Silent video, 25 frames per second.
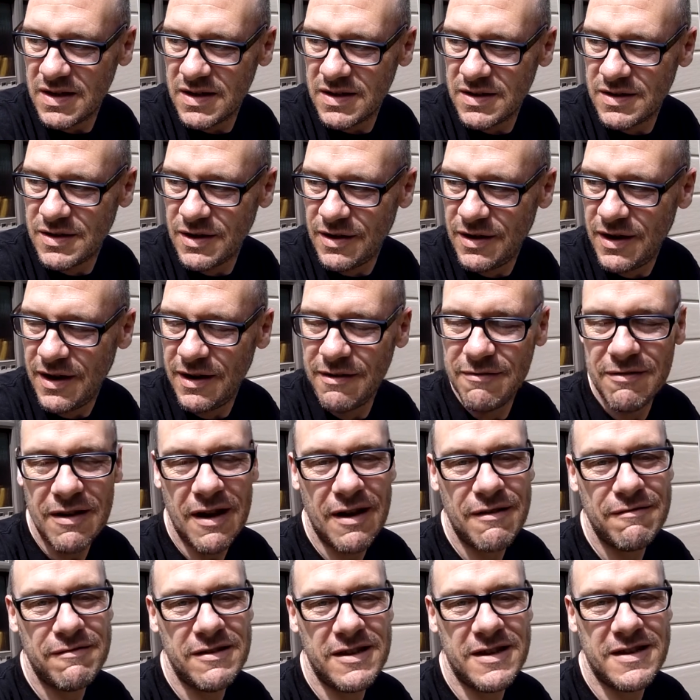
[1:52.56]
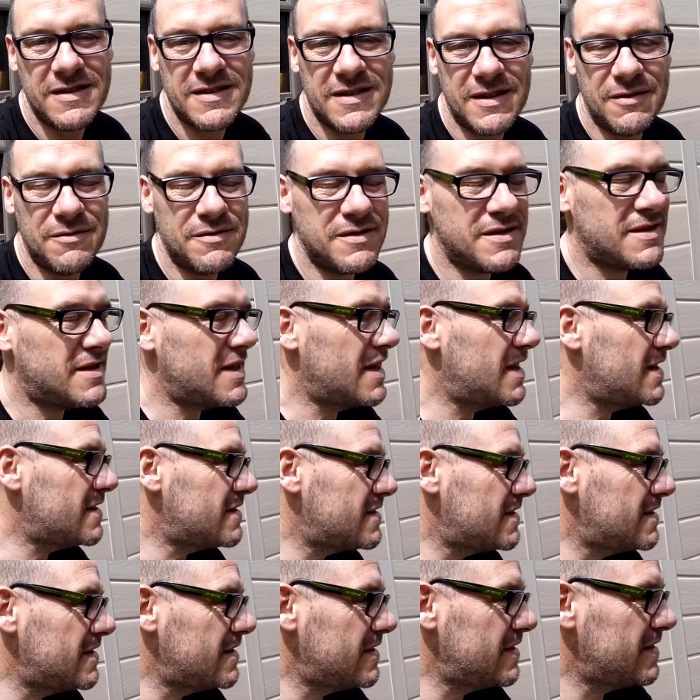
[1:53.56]
so I, I raced
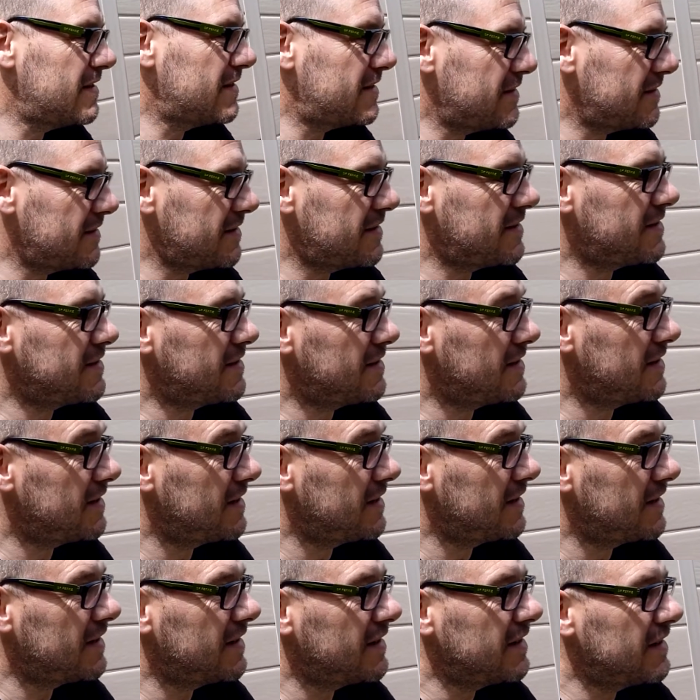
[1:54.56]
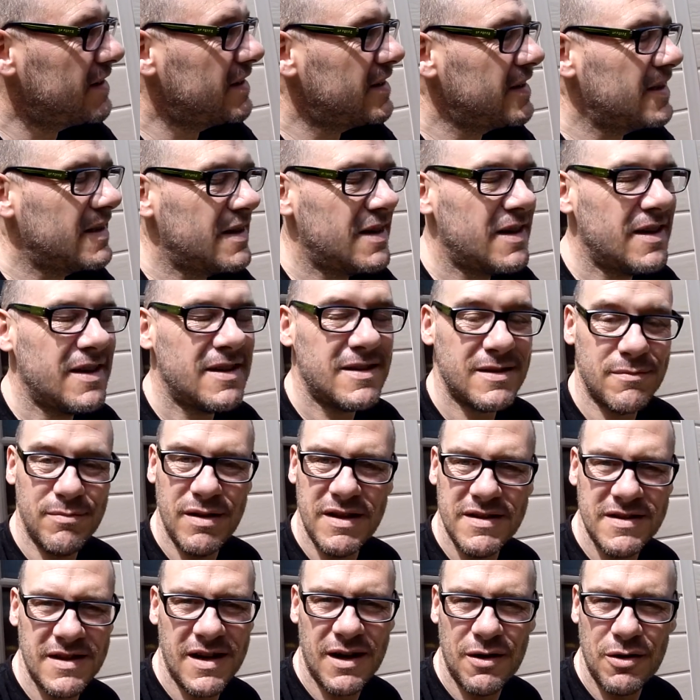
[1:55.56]
downstairs, you know, it's, a, it's
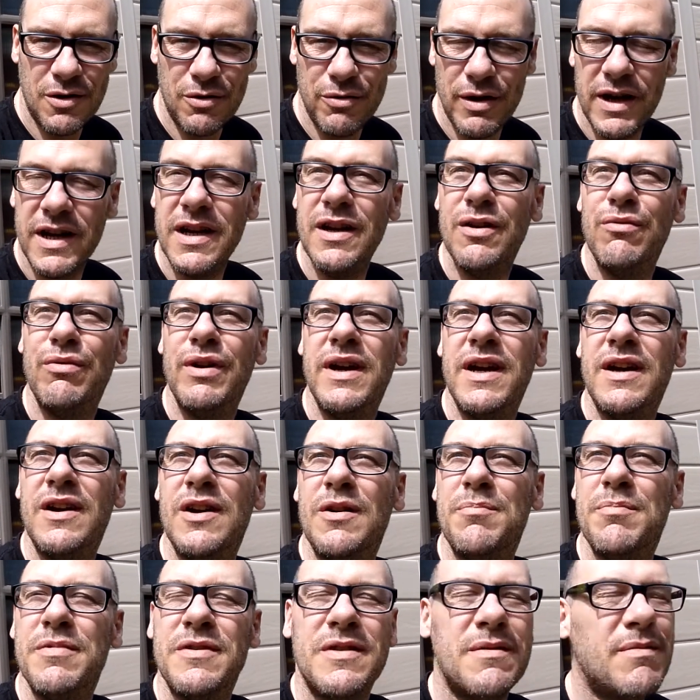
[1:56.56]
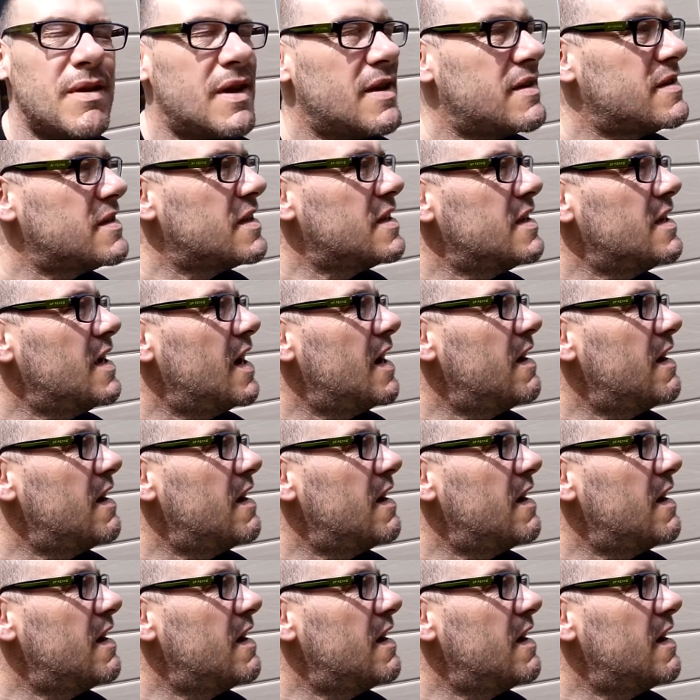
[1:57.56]
amazing how quick you wake up sometimes.